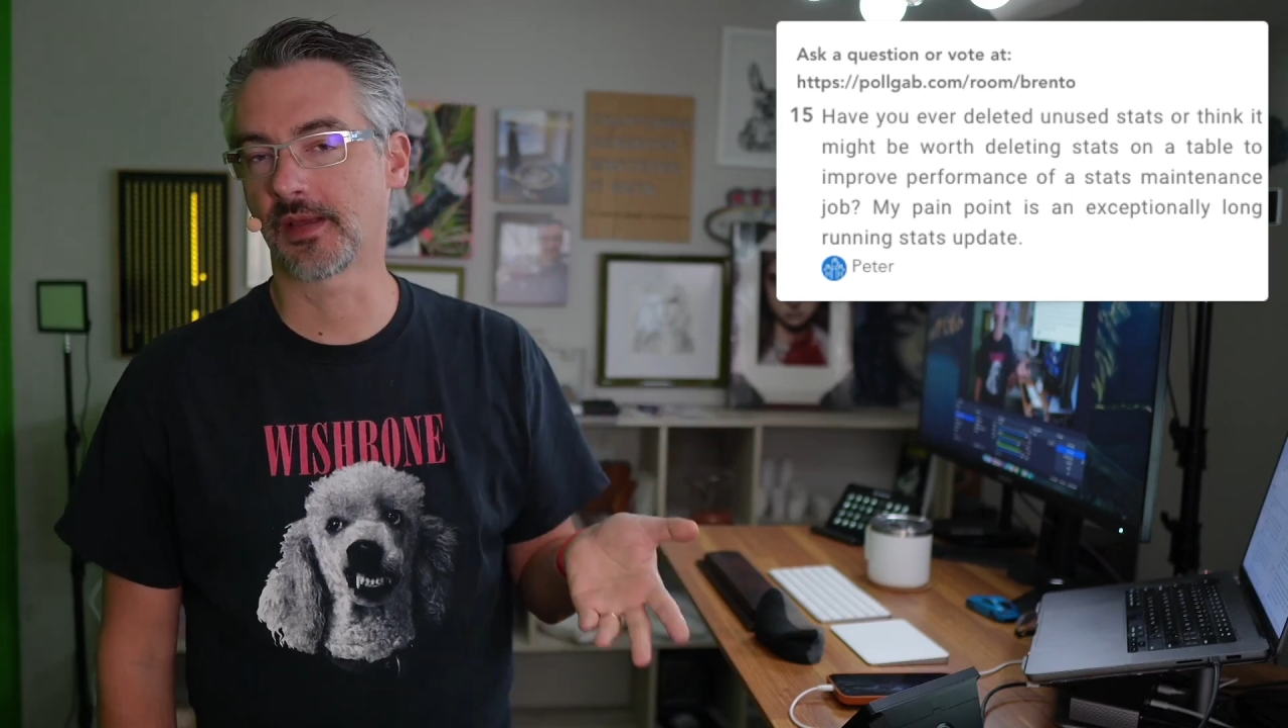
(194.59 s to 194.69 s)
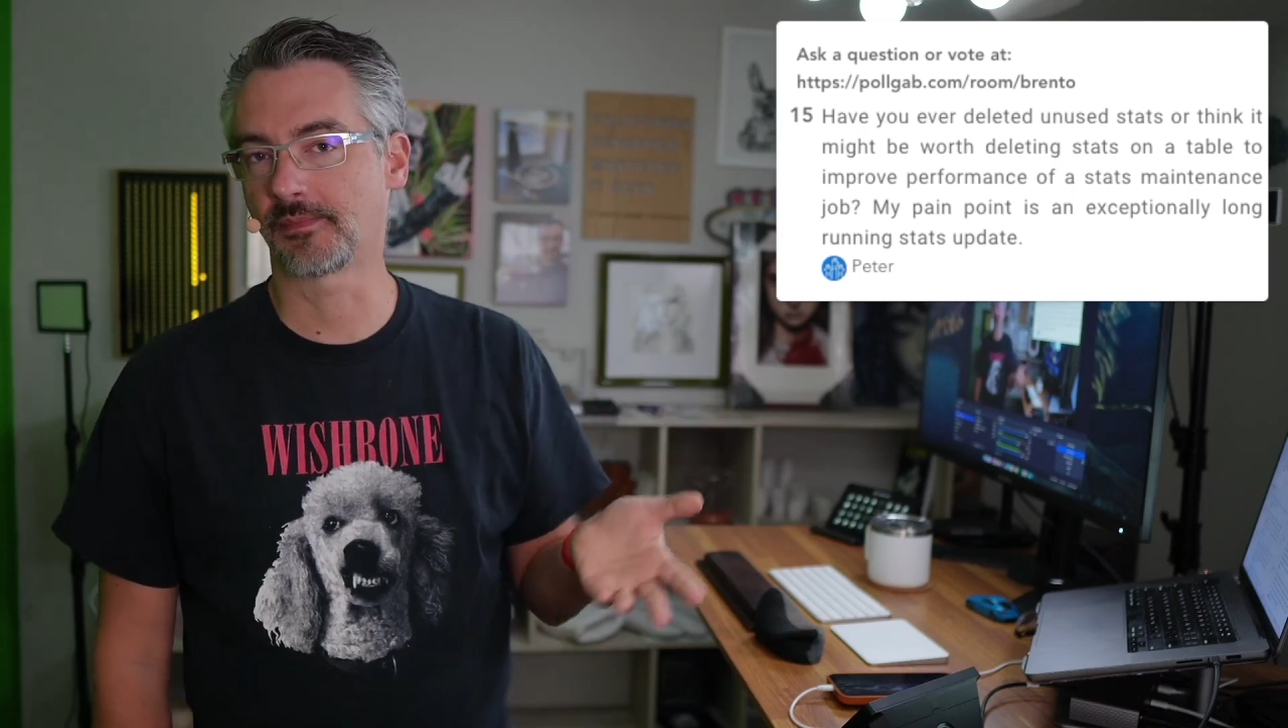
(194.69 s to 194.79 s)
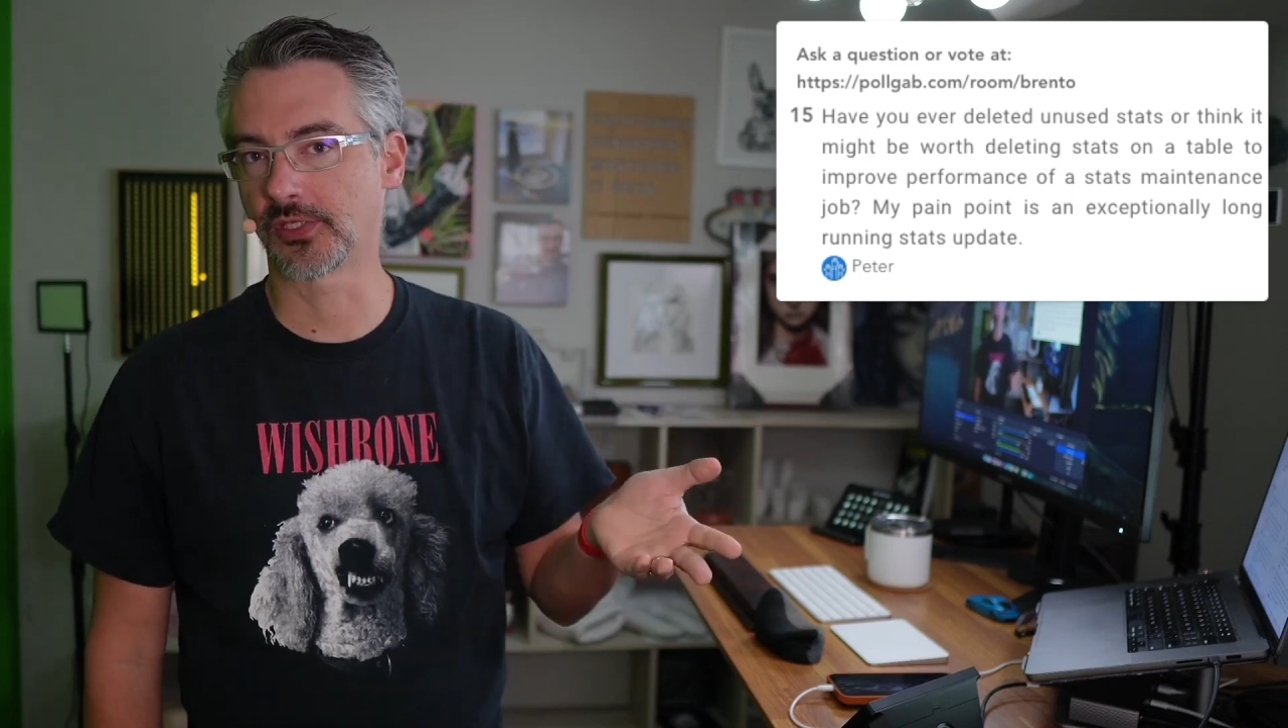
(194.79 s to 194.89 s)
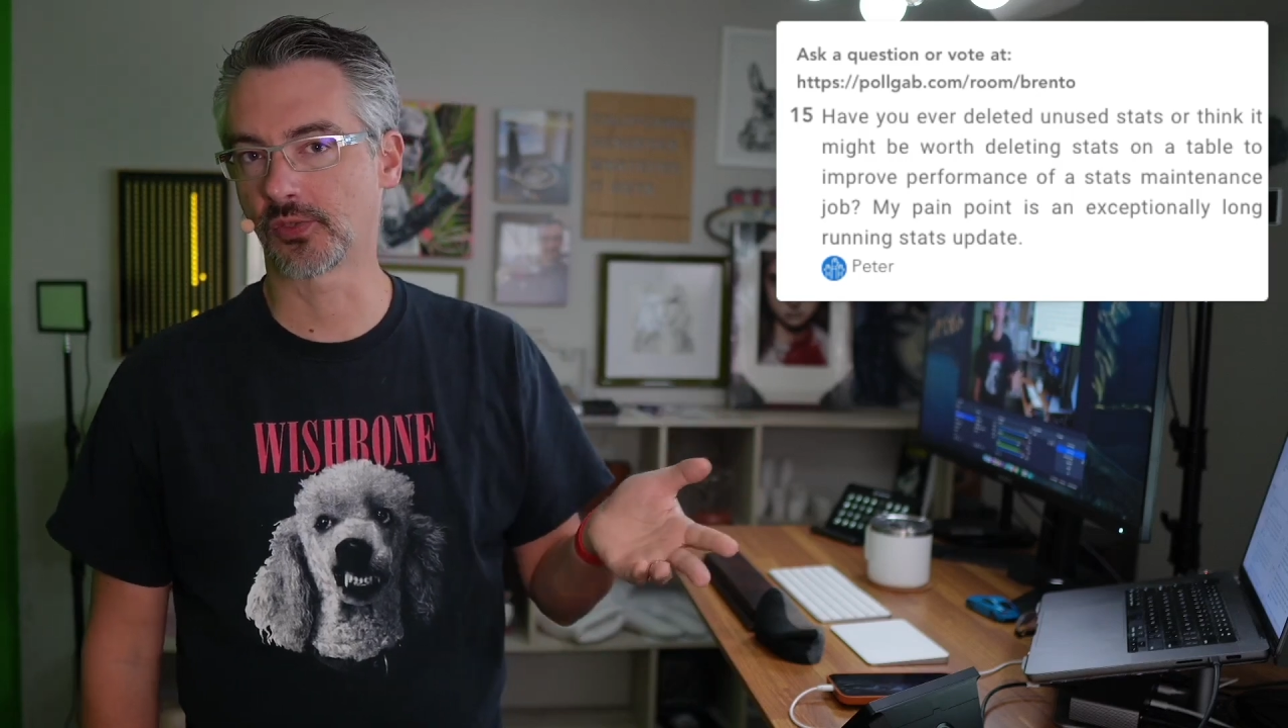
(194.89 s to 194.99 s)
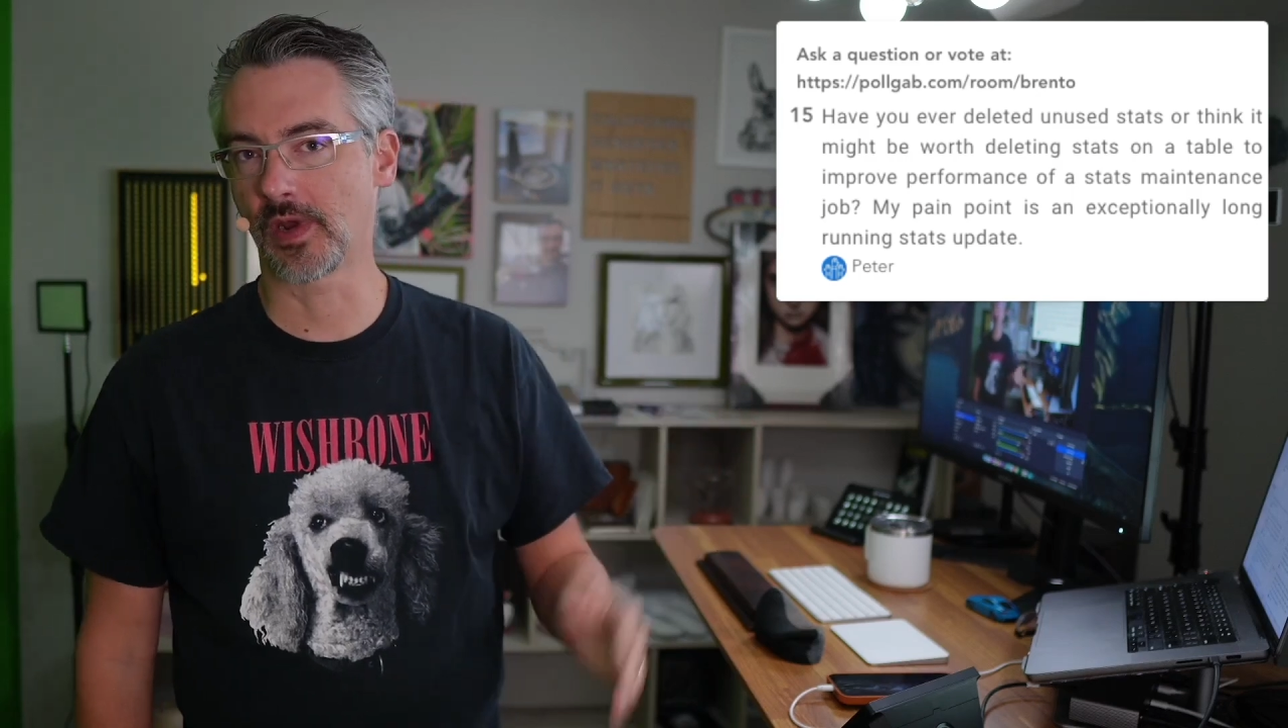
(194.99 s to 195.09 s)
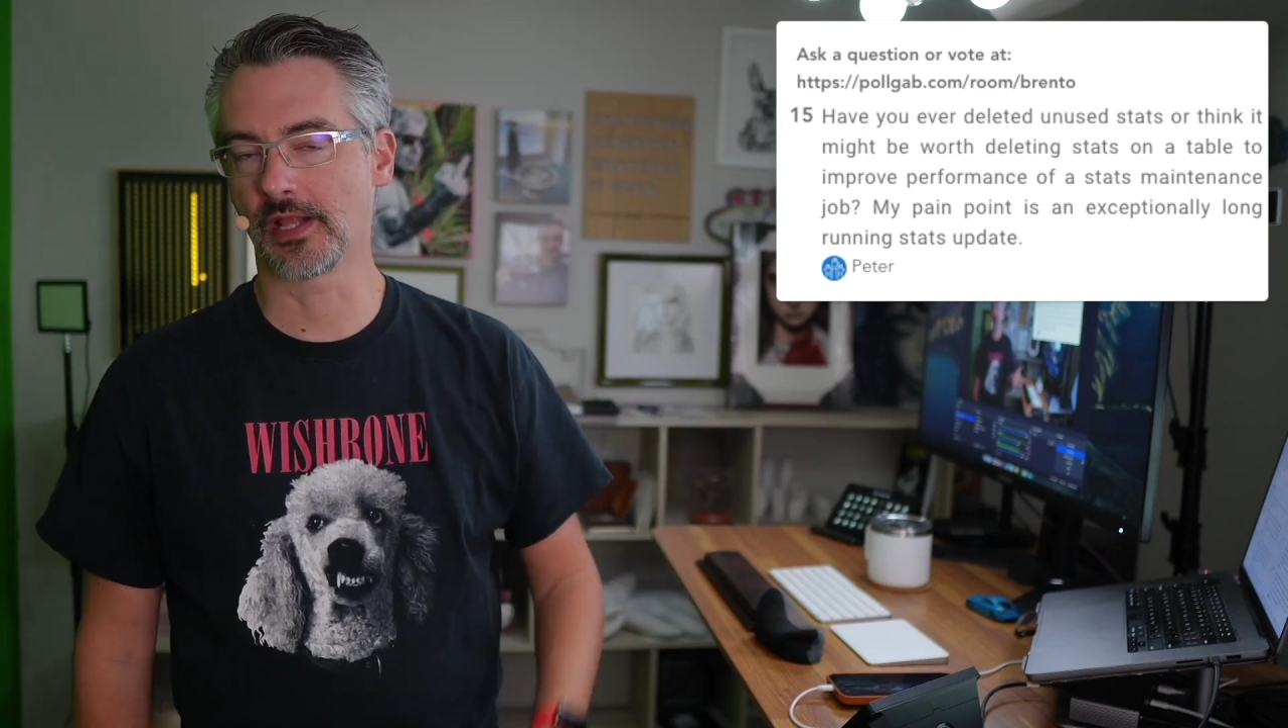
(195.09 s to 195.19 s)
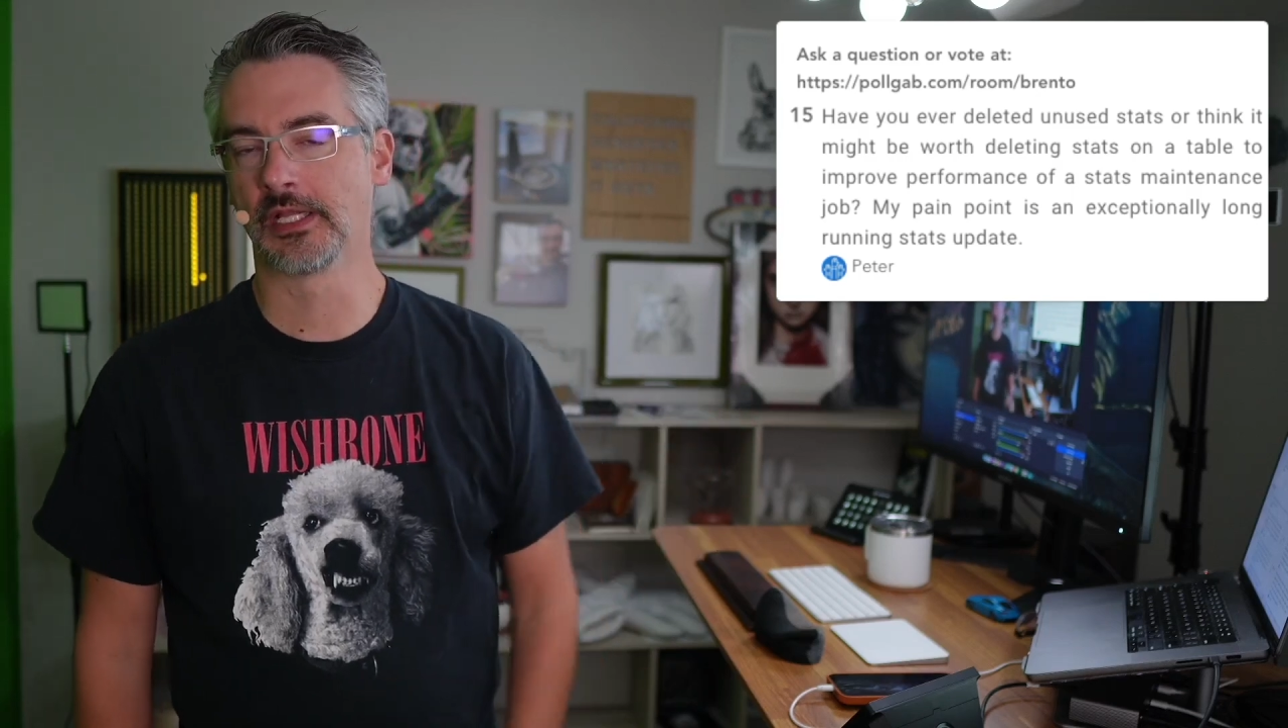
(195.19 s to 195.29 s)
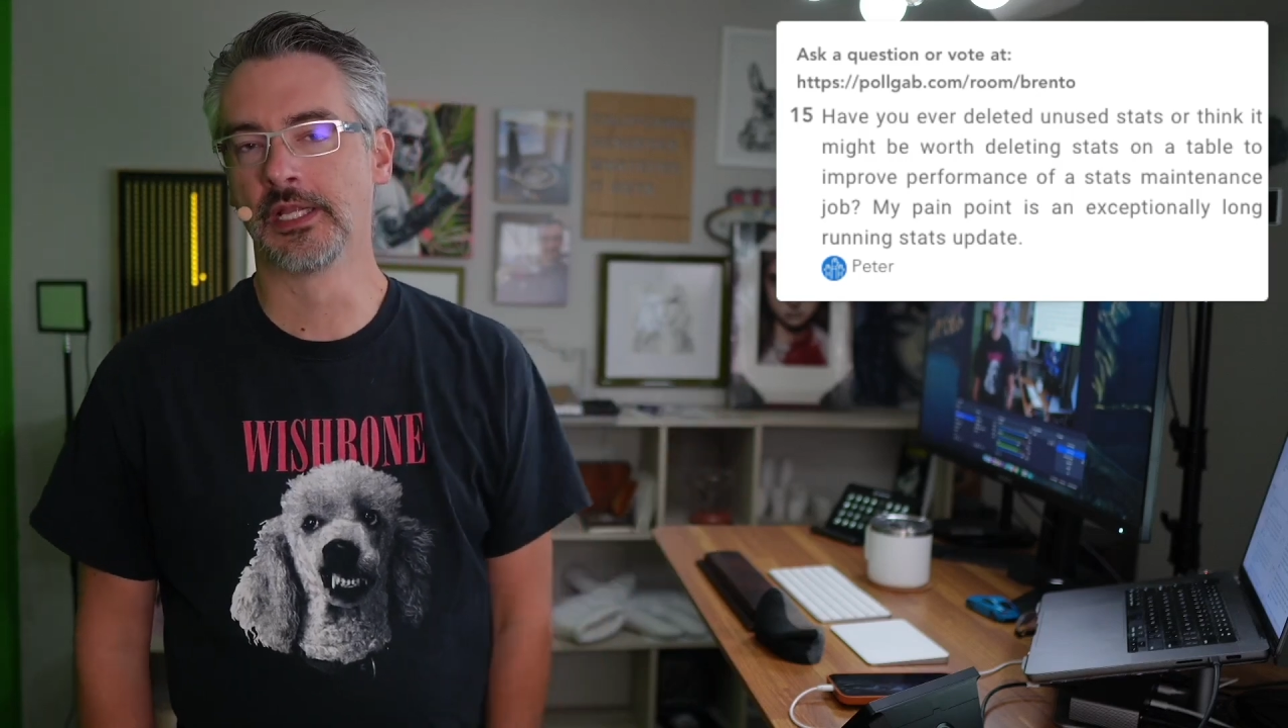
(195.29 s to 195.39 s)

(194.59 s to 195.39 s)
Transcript: up as well.